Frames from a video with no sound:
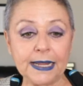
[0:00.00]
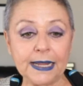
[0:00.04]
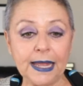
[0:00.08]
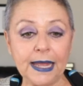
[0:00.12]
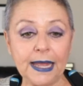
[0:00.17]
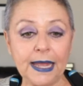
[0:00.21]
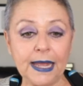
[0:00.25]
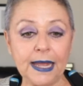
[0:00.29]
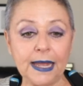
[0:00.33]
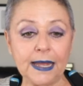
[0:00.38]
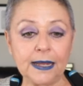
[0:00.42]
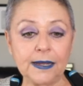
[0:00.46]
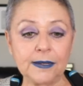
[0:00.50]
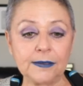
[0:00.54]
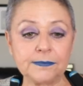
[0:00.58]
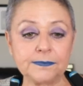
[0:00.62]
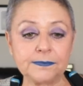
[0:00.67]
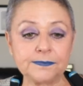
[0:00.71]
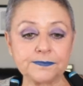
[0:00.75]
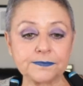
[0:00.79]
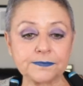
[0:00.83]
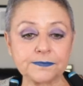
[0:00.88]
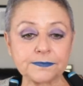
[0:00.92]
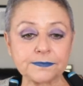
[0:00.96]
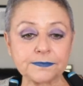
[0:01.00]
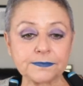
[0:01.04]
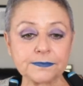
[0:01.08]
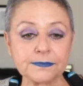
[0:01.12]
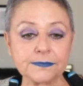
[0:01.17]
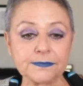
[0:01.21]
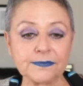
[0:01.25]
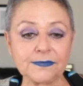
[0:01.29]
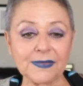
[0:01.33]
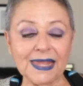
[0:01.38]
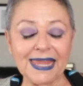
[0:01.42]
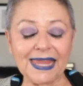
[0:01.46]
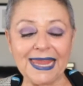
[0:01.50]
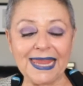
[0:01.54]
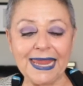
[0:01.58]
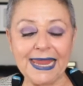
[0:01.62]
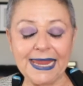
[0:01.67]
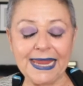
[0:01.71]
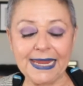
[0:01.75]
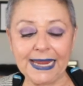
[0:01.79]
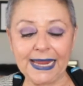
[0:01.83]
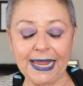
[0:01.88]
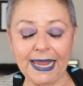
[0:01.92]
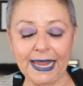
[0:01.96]
um,
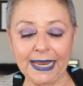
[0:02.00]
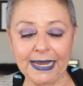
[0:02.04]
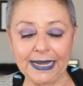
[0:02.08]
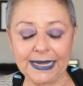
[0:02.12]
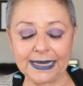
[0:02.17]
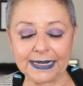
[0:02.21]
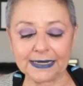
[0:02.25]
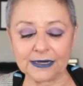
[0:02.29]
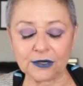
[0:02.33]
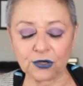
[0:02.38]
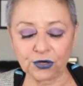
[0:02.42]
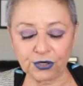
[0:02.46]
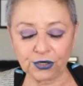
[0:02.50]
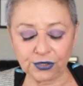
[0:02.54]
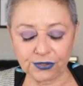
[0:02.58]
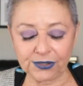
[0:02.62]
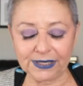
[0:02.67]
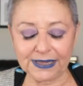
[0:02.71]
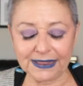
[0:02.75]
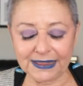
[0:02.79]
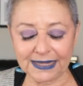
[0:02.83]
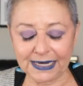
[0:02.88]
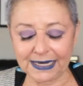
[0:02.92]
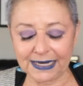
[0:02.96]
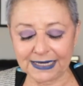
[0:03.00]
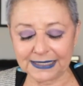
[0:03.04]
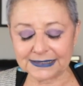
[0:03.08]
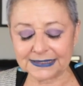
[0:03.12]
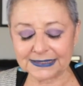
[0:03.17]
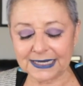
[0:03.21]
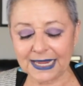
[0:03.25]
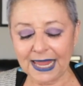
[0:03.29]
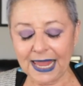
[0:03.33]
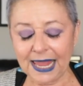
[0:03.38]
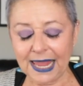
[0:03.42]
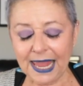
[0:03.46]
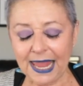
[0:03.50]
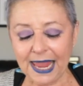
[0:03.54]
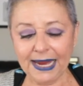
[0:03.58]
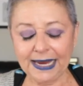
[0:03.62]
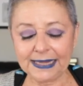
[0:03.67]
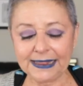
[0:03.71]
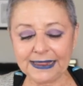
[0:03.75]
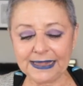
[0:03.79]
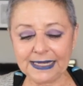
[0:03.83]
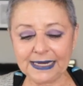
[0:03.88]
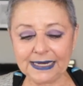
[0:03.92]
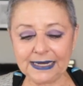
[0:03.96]
and current things
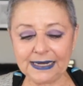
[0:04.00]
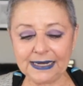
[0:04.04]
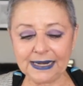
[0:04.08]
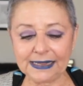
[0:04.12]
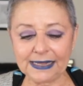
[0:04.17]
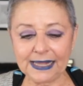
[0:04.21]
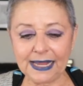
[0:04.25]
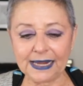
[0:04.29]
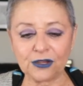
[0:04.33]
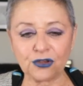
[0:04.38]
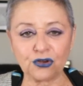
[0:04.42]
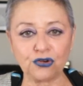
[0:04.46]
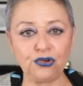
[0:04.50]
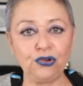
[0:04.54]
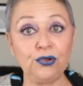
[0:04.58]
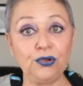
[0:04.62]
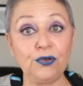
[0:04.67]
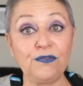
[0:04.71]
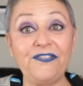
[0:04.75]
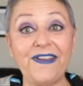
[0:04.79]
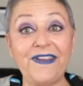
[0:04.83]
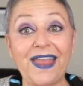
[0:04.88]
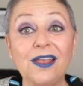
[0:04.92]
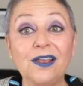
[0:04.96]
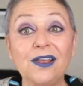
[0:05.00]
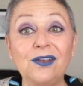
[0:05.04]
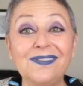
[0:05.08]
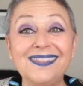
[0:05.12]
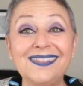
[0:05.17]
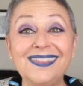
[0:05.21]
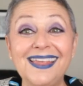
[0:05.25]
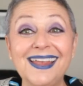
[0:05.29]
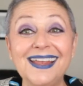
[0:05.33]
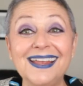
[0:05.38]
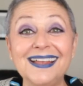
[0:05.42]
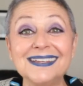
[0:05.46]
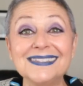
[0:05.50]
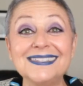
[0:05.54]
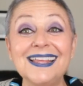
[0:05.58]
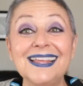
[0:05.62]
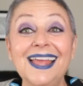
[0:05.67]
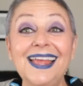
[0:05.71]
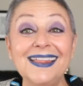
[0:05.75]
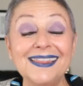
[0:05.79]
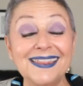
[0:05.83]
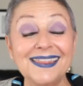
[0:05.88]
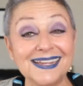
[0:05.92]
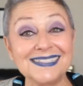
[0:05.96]
and then like newfangled things
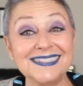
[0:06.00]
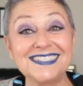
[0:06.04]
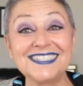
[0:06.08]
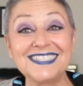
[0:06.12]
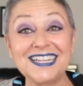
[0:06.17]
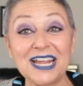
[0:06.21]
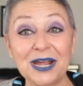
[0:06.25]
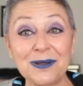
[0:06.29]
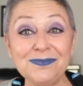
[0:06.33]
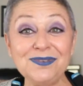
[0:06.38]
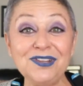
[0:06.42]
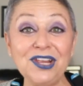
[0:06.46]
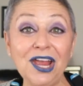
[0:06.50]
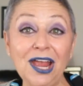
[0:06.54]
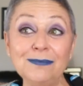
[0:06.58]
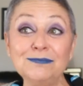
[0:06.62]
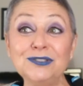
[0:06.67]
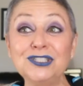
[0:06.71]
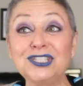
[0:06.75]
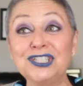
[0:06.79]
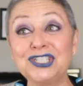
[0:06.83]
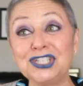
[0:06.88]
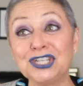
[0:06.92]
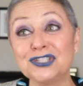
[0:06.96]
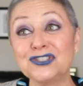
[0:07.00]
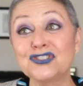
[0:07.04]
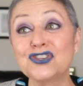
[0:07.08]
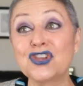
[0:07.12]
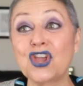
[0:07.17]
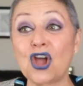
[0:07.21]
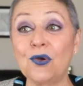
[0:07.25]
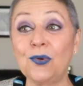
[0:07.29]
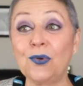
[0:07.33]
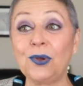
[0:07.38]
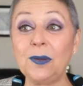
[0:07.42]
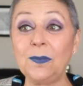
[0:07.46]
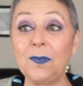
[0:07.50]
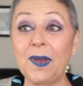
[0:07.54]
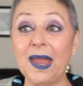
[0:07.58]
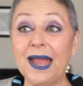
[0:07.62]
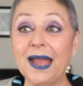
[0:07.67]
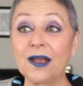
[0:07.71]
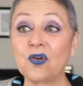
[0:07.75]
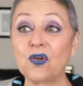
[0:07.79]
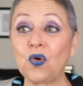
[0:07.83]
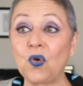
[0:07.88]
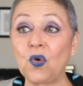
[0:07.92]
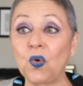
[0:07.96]
that sometimes just going
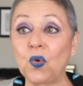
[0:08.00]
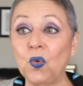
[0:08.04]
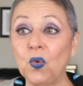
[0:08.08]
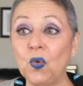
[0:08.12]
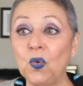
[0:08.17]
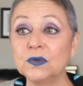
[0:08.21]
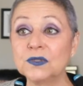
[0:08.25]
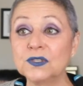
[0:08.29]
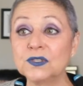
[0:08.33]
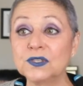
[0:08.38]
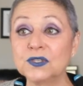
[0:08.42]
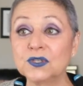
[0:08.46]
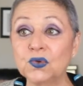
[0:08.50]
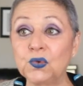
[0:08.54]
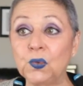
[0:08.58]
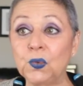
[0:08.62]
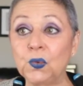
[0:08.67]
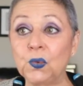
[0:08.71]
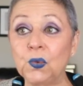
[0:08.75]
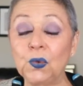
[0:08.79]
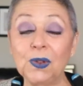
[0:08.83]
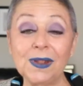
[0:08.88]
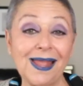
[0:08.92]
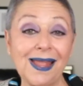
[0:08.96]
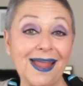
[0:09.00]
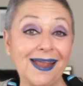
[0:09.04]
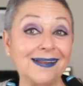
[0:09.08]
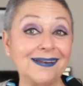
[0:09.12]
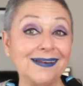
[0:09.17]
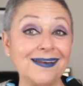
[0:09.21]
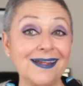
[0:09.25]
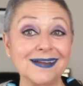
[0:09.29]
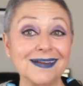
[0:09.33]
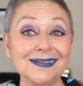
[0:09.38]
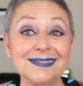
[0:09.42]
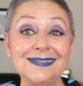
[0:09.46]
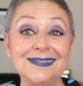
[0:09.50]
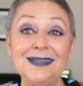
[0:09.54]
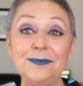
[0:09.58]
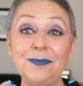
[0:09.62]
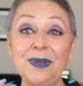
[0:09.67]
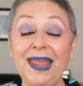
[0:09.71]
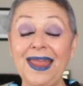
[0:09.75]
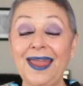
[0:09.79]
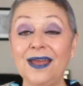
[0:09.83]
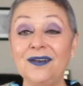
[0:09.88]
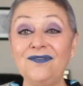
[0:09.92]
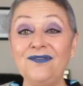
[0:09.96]
back old school like
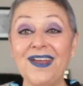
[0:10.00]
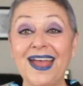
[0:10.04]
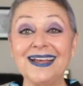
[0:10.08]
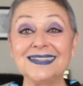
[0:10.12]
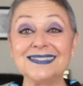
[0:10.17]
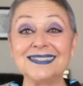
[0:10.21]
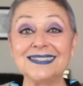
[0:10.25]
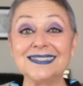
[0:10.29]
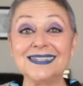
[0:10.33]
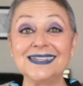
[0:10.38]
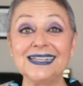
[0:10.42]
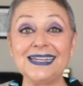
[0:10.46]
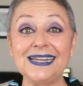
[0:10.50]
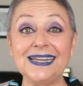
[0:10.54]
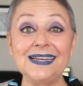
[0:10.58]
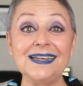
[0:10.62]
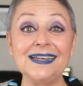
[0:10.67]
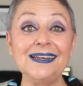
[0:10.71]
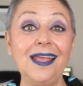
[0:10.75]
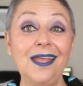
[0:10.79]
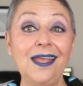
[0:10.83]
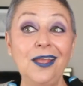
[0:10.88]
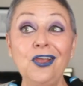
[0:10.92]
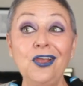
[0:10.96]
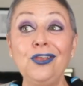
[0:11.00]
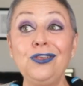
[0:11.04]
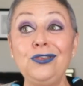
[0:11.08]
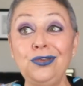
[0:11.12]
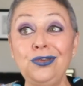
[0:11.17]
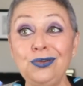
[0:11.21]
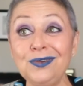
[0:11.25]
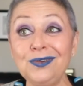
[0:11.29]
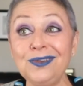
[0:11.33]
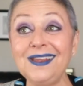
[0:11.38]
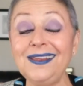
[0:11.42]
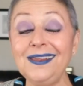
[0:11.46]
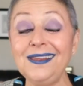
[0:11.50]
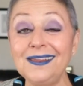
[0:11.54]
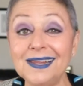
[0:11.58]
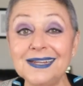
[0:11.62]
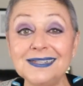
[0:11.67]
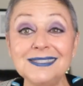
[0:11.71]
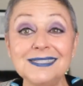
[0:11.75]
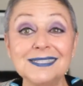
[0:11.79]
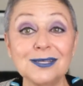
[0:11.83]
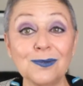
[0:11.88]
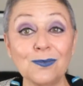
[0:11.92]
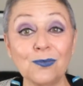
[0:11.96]
Noxzema and vaseline you can
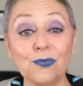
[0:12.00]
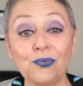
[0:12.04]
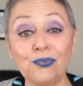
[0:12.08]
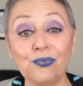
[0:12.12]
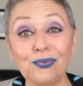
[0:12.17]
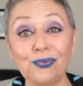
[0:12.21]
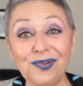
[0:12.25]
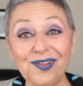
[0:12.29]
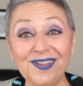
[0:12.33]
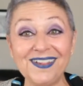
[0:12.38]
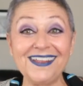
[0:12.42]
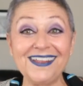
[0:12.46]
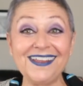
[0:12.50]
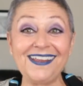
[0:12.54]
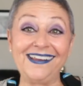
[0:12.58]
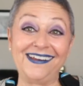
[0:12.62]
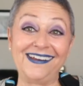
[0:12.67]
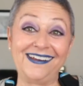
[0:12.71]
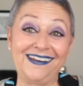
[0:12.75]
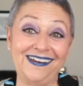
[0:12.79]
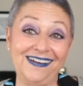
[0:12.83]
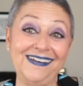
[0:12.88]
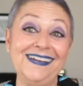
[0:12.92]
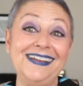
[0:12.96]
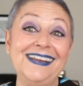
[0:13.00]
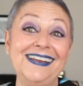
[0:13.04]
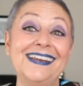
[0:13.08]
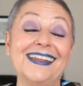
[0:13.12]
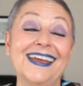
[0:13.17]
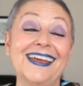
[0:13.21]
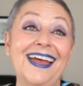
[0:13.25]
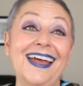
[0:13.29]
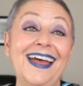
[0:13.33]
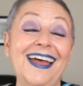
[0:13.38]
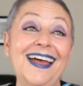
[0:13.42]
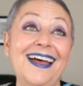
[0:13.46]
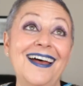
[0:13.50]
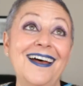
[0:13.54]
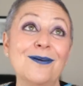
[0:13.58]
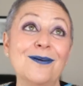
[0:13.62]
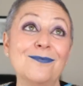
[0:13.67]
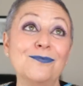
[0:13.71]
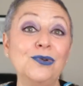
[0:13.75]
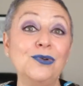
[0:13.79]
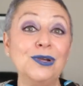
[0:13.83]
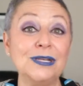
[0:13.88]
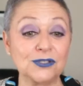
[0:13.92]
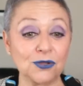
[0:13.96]
get some really good
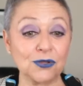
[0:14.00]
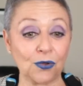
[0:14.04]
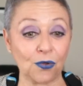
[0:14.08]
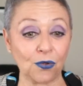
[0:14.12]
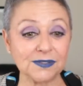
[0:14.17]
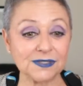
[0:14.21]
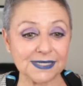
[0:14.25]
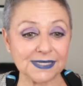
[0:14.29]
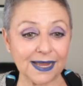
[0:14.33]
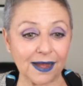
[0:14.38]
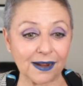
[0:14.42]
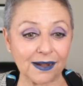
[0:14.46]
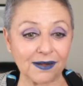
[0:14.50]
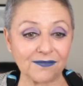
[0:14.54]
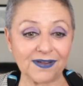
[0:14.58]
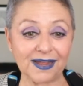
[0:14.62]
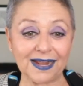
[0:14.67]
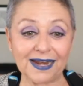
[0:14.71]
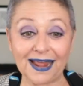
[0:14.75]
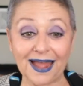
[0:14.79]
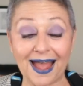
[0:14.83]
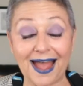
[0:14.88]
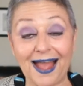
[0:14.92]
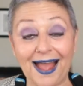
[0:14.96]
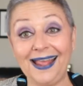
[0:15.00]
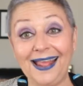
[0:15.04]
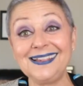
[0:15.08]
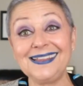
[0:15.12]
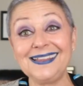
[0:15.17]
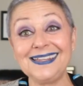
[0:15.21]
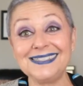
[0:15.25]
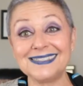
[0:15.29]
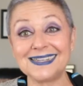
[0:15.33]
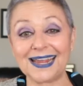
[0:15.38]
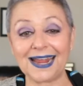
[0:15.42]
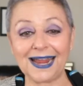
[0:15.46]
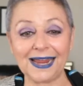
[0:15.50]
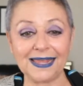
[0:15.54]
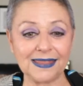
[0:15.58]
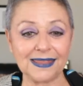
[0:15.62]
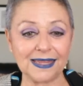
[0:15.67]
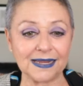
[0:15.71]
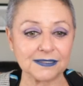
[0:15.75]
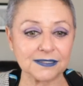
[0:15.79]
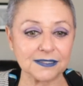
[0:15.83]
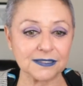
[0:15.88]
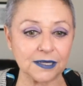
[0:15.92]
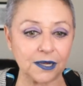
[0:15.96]
um, results out of it at least i
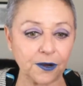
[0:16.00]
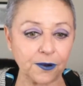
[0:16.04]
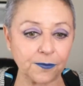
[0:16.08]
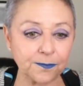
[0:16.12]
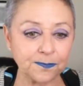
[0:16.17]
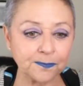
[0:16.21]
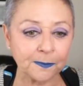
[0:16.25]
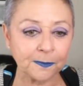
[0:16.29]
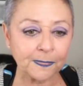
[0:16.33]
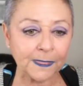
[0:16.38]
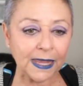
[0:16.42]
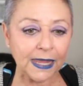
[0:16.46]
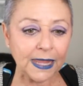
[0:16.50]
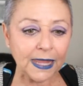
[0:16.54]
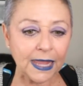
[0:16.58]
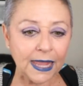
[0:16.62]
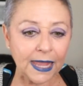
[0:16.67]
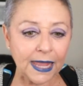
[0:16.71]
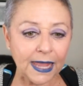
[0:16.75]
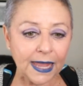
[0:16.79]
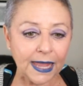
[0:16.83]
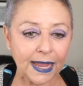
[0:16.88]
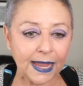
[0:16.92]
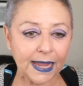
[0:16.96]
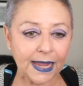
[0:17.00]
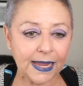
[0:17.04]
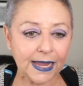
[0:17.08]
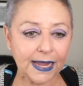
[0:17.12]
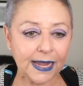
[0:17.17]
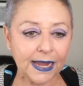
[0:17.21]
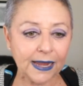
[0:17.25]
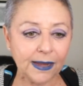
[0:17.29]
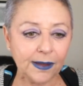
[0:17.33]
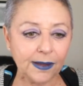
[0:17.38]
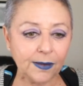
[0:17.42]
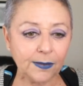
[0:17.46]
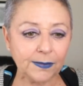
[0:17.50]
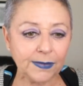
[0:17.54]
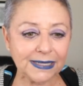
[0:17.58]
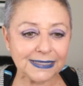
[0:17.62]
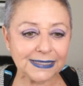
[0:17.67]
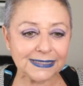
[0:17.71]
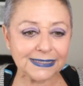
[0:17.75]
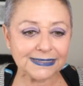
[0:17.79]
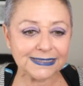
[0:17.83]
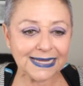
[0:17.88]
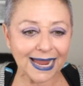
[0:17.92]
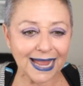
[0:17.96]
think so um,
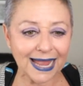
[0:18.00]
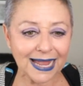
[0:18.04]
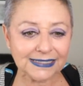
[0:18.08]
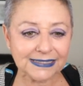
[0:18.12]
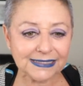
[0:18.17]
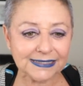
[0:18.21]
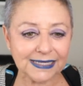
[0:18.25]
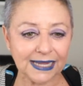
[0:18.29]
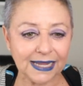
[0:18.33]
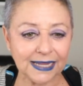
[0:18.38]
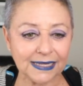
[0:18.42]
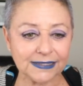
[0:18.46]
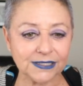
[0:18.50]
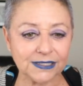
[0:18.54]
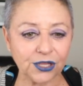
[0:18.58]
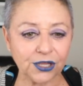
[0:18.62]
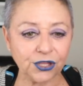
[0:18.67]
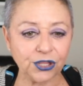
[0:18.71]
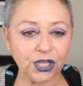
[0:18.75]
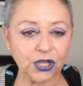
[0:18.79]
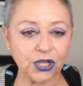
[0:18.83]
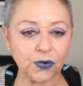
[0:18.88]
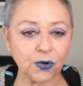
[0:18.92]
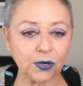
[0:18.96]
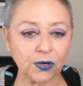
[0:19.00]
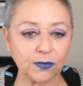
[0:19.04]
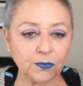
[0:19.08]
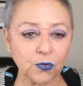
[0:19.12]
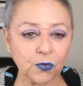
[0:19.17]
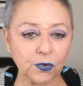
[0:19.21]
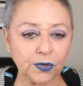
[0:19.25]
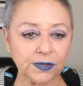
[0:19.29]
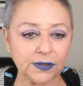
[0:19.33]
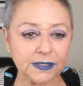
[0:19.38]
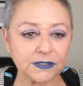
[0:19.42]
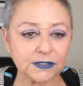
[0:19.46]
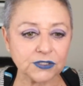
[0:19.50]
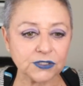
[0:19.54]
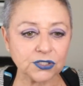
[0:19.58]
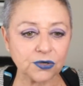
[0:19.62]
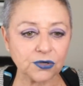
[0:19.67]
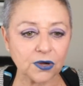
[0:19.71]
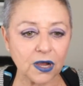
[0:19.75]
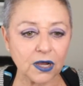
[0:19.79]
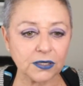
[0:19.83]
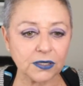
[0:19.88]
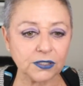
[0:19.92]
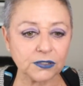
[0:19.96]
Dag says, You are more than
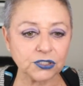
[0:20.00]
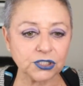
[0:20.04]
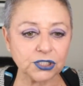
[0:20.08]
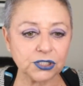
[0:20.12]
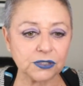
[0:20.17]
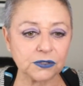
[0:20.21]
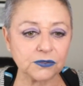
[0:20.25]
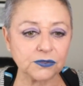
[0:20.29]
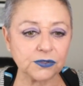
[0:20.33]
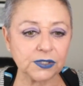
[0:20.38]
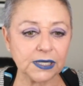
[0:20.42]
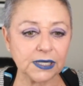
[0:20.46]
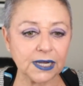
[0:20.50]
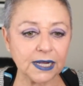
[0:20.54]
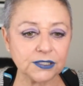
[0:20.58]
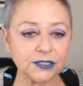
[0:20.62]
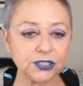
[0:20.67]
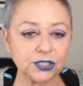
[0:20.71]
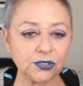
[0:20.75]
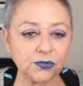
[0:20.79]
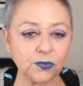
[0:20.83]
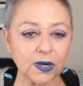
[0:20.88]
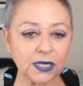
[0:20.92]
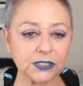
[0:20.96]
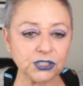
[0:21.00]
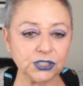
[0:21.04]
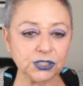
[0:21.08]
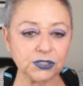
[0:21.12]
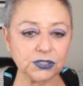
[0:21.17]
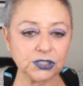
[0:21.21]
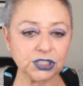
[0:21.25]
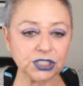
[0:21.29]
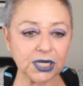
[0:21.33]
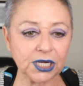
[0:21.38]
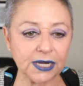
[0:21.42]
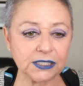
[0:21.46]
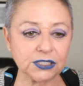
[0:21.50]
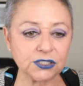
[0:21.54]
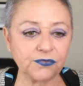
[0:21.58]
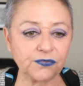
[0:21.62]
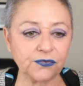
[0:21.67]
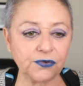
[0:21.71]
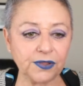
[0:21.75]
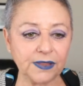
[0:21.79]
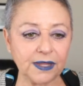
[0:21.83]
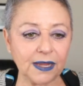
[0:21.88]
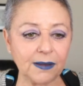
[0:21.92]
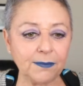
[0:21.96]
strong. Your children got to watch you change
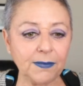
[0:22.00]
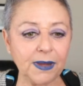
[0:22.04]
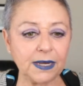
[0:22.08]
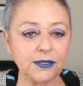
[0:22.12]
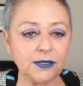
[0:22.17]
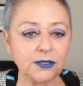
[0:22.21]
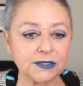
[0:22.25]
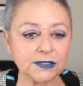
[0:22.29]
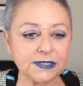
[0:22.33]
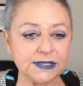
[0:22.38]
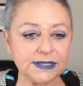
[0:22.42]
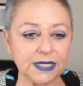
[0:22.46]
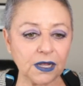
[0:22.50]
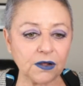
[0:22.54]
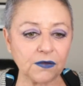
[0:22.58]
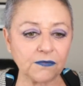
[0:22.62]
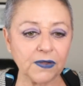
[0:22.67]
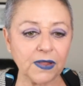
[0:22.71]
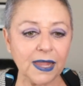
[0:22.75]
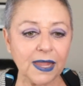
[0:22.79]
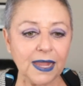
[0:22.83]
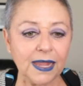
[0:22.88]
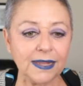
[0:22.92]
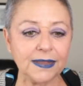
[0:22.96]
for them and yourself.